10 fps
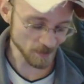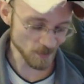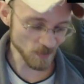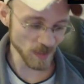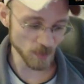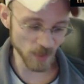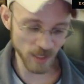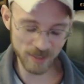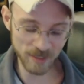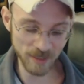But like I
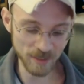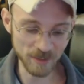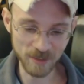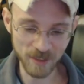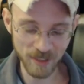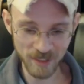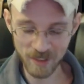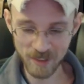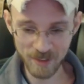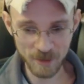said,
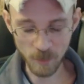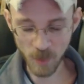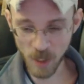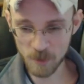the plot was really